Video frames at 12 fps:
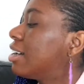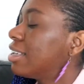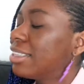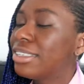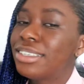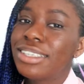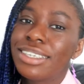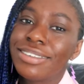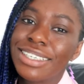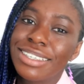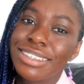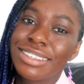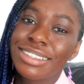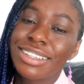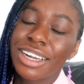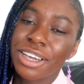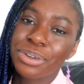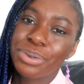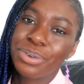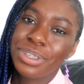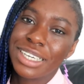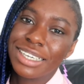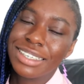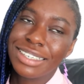other series that I hauled
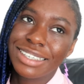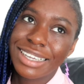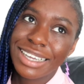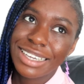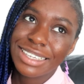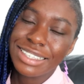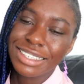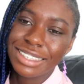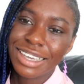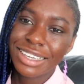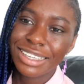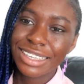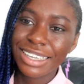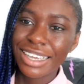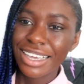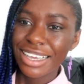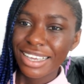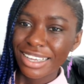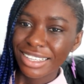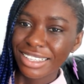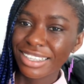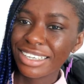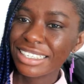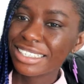in is
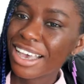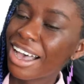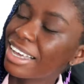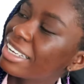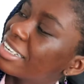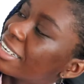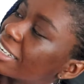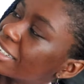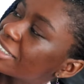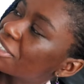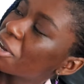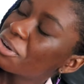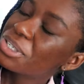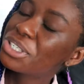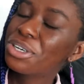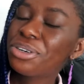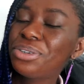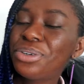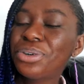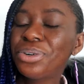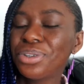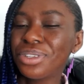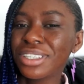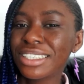the entire Tokyo
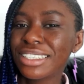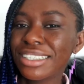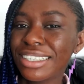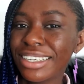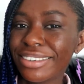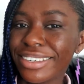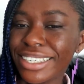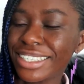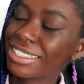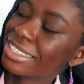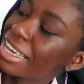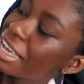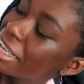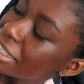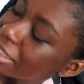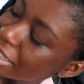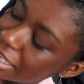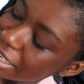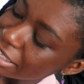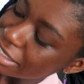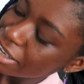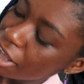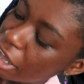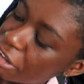Ghoul series. These
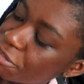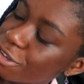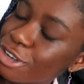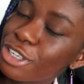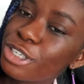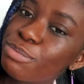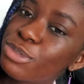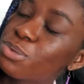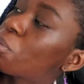are volumes